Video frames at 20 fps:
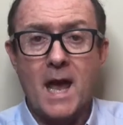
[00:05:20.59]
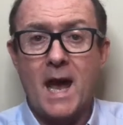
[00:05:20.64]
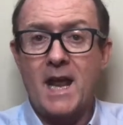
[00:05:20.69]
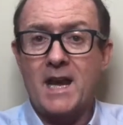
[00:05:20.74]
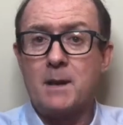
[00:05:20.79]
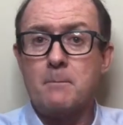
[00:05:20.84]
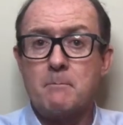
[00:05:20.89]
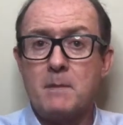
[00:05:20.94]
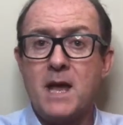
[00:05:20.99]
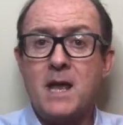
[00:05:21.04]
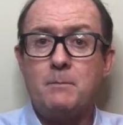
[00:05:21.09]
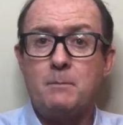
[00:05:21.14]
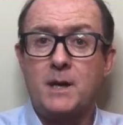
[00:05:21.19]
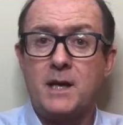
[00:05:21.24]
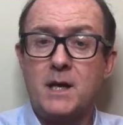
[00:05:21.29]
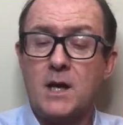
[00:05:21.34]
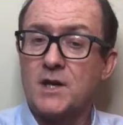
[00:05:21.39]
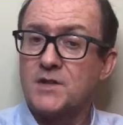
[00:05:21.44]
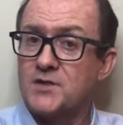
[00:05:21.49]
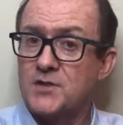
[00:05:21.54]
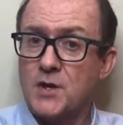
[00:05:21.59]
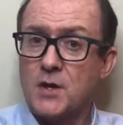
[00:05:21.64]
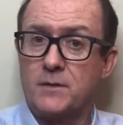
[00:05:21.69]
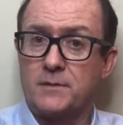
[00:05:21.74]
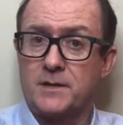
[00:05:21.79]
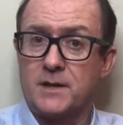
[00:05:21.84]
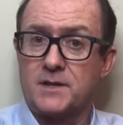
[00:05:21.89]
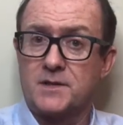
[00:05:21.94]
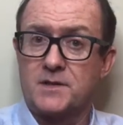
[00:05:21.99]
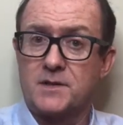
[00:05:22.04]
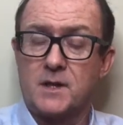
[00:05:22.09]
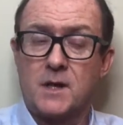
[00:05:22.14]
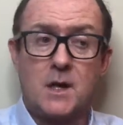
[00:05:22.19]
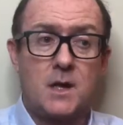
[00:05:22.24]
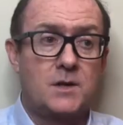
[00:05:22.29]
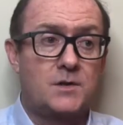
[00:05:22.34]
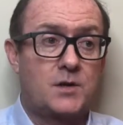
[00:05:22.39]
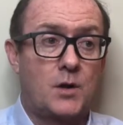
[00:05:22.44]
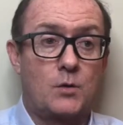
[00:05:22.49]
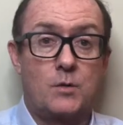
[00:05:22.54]
And it may be a service.
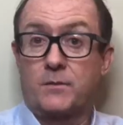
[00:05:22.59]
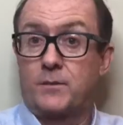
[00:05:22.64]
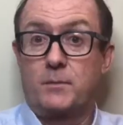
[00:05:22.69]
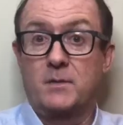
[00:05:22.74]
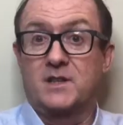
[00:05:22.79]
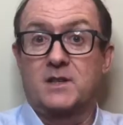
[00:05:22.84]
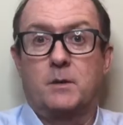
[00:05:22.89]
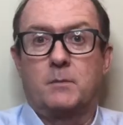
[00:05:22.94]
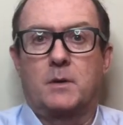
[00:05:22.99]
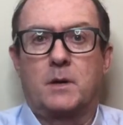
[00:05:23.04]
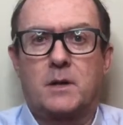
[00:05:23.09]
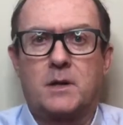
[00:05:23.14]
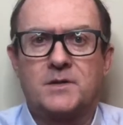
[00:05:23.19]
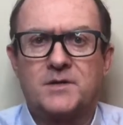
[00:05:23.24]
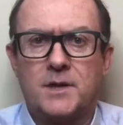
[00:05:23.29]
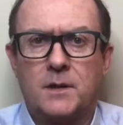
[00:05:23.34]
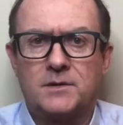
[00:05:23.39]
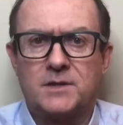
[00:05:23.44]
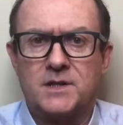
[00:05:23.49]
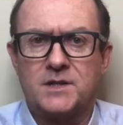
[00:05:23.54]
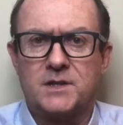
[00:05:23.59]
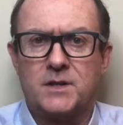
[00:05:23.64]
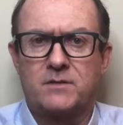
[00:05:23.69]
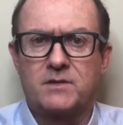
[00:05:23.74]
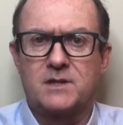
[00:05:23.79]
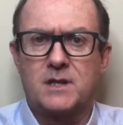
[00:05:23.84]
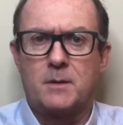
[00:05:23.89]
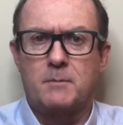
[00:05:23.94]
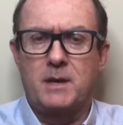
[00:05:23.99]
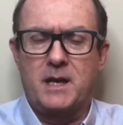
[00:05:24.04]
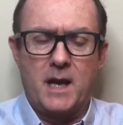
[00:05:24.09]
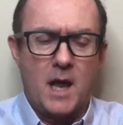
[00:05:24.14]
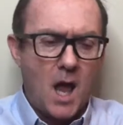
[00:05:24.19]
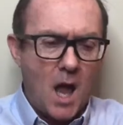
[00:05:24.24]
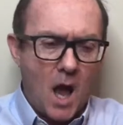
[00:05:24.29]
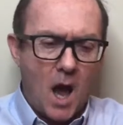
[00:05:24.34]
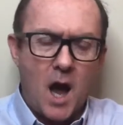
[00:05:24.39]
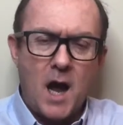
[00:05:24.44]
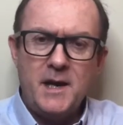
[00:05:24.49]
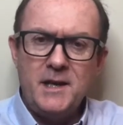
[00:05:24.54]
So, for example, a consulting service like me,
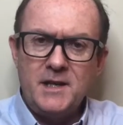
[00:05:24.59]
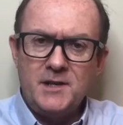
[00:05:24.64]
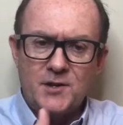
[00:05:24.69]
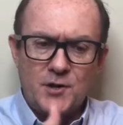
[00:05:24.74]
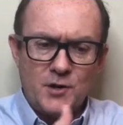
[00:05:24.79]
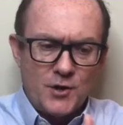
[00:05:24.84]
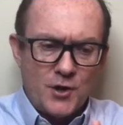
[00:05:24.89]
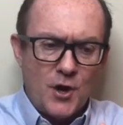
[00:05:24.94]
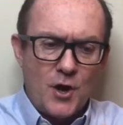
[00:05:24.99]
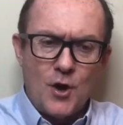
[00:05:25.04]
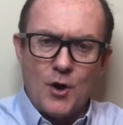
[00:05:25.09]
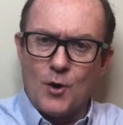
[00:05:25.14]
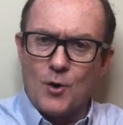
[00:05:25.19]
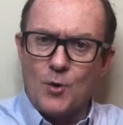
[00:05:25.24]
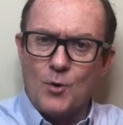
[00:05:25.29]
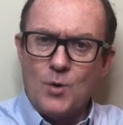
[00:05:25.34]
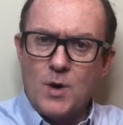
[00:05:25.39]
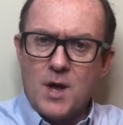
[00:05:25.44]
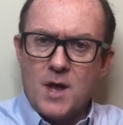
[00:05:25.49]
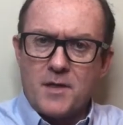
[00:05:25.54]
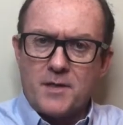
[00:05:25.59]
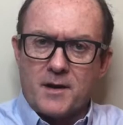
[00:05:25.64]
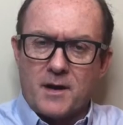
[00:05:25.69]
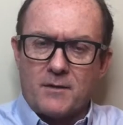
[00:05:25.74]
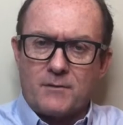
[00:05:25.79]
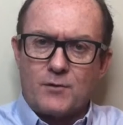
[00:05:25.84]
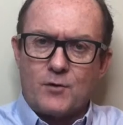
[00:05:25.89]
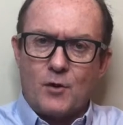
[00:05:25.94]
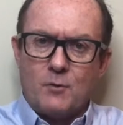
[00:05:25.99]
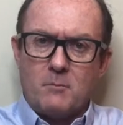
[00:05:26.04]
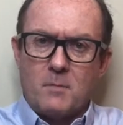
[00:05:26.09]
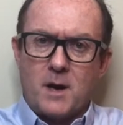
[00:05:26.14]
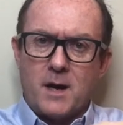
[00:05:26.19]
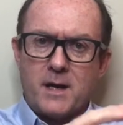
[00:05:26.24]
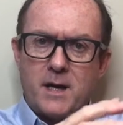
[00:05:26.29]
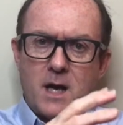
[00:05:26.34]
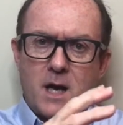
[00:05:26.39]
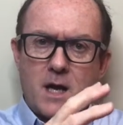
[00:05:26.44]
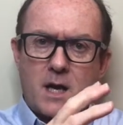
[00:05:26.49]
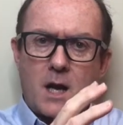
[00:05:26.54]
I need to know that I've got
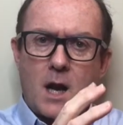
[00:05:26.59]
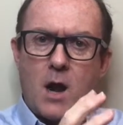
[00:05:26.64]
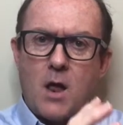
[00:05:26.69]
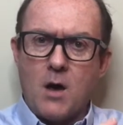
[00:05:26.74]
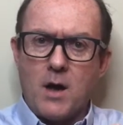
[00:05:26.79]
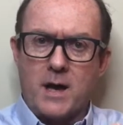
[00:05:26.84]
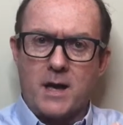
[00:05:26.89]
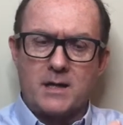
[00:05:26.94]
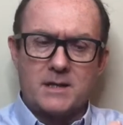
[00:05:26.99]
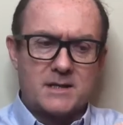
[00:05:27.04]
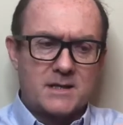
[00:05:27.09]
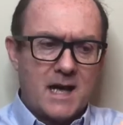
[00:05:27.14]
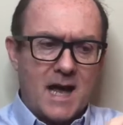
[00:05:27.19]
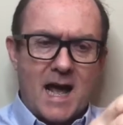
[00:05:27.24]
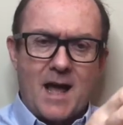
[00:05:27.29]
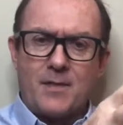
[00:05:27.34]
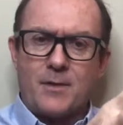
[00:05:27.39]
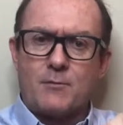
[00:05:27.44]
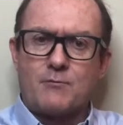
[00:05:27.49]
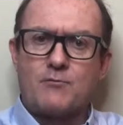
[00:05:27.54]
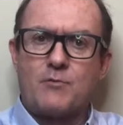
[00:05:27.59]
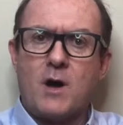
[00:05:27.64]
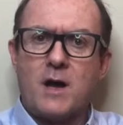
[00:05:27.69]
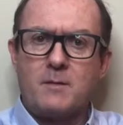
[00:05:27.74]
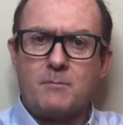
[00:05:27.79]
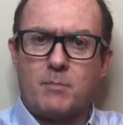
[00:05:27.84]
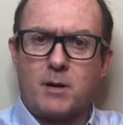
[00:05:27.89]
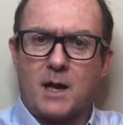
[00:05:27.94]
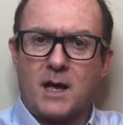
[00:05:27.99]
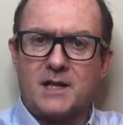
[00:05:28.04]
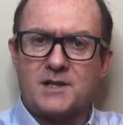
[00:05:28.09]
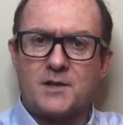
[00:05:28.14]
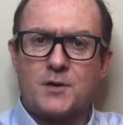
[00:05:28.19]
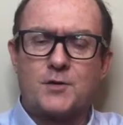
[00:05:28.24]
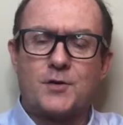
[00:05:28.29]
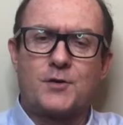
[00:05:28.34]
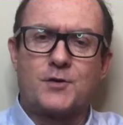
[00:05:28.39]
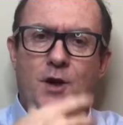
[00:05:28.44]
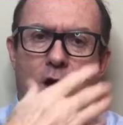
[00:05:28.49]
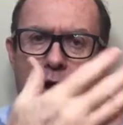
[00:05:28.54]
my client at the right place
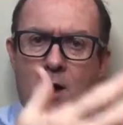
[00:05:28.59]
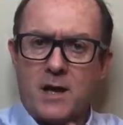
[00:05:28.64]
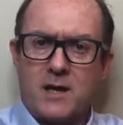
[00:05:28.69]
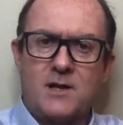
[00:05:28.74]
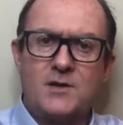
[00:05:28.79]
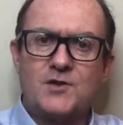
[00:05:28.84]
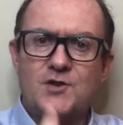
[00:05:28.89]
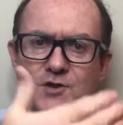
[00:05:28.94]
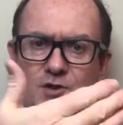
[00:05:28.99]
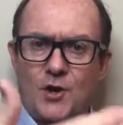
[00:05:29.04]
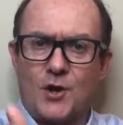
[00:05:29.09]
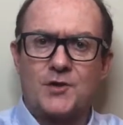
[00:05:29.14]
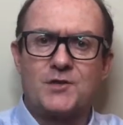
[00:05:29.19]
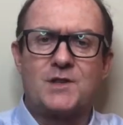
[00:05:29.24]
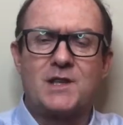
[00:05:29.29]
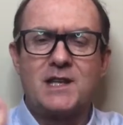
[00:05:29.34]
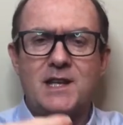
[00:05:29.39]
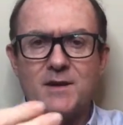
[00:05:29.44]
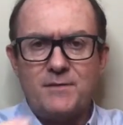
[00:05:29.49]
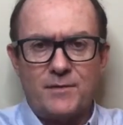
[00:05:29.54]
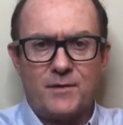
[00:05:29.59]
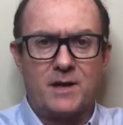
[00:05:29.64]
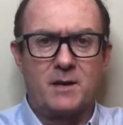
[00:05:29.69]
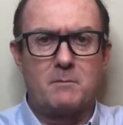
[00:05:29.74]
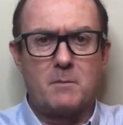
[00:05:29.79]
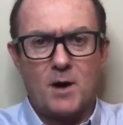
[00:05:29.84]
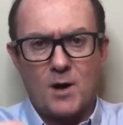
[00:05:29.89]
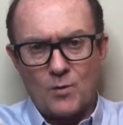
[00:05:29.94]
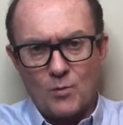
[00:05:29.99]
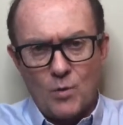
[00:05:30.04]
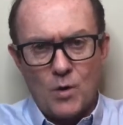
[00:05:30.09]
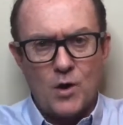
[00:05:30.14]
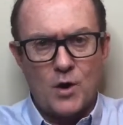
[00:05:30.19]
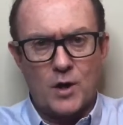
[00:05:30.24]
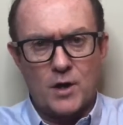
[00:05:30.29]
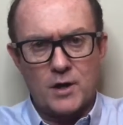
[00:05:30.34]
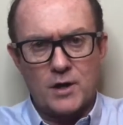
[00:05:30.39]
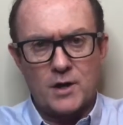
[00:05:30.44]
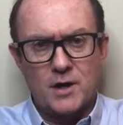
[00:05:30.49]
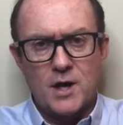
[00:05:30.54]
so that I can start delivering my
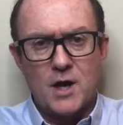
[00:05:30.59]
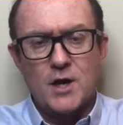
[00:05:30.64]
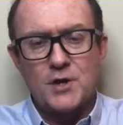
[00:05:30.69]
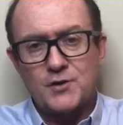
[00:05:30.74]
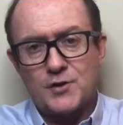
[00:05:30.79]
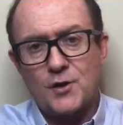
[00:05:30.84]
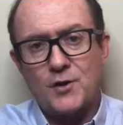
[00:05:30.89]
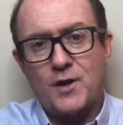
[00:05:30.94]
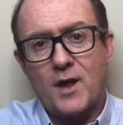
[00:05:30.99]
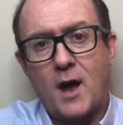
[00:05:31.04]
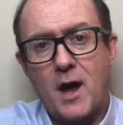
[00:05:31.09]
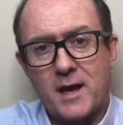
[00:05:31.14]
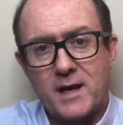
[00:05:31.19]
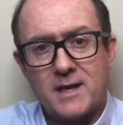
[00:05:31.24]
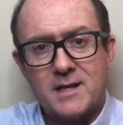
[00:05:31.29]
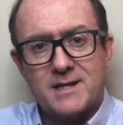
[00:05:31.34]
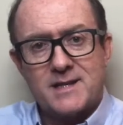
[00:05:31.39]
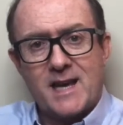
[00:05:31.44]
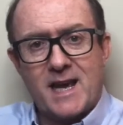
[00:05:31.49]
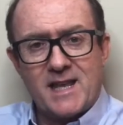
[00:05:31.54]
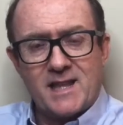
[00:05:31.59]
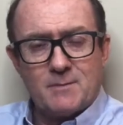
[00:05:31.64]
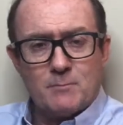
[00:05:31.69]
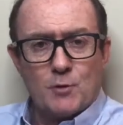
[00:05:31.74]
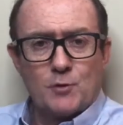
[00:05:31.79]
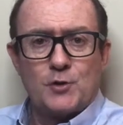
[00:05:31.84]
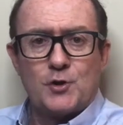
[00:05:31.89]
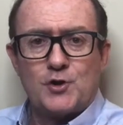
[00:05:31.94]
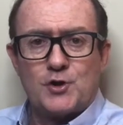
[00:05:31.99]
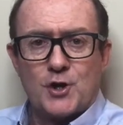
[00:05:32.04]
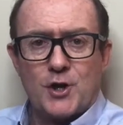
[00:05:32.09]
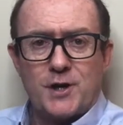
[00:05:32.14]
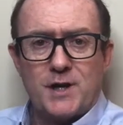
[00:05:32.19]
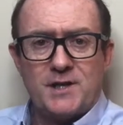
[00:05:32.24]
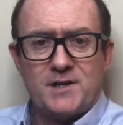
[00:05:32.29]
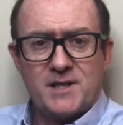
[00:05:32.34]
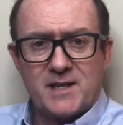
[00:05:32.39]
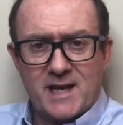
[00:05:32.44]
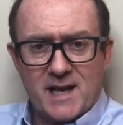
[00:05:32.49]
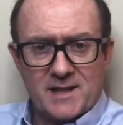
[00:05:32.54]
work so that I can take them on the journey
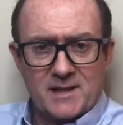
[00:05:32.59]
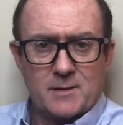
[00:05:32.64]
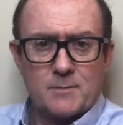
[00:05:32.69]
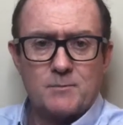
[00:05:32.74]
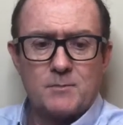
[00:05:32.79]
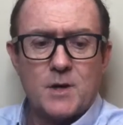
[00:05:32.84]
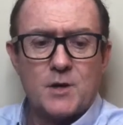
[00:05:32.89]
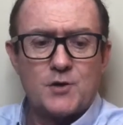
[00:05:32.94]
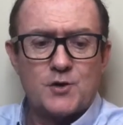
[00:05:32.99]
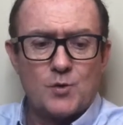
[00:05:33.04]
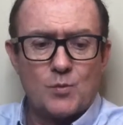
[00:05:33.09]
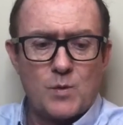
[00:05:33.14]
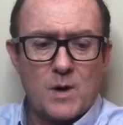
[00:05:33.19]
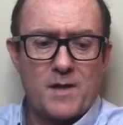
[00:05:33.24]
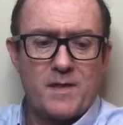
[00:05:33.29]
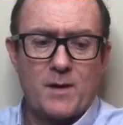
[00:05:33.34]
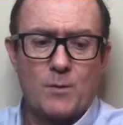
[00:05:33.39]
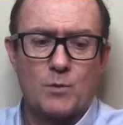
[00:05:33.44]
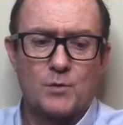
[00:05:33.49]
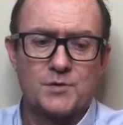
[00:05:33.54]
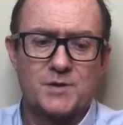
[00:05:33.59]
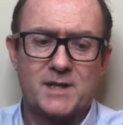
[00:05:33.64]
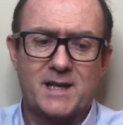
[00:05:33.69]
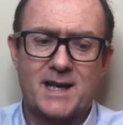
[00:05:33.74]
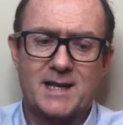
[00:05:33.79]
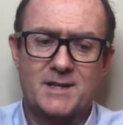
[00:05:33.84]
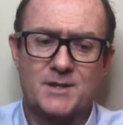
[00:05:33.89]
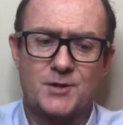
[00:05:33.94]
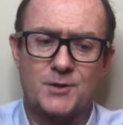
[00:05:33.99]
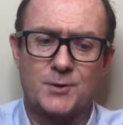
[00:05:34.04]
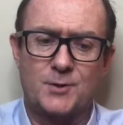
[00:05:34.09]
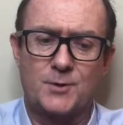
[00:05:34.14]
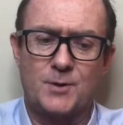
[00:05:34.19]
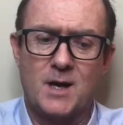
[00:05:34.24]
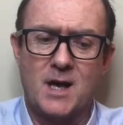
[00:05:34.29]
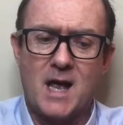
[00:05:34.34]
to get them to where they want to get to.